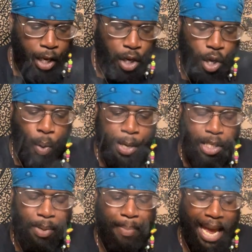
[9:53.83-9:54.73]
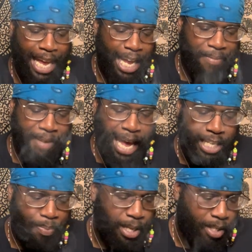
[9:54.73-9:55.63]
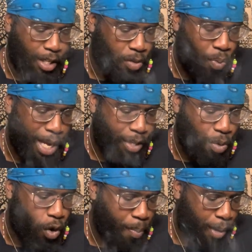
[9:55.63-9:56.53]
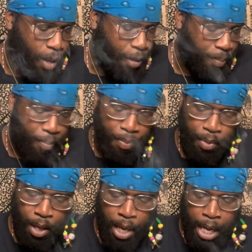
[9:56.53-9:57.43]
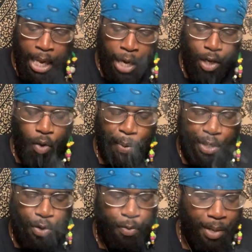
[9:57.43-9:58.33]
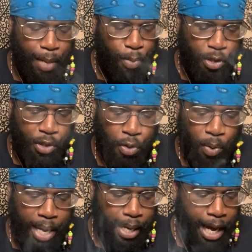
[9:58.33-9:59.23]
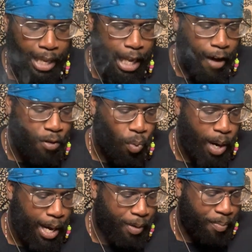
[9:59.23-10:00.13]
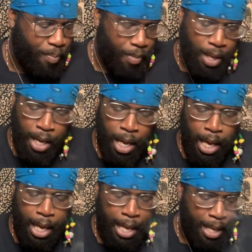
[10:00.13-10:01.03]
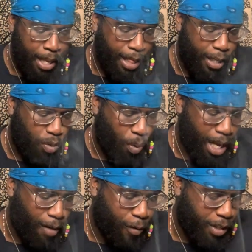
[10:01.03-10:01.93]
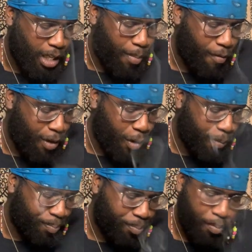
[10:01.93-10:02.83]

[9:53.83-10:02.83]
You're going to be making advancements this week, Scorpio. You're going to be pursuing a loved one this week for some of you.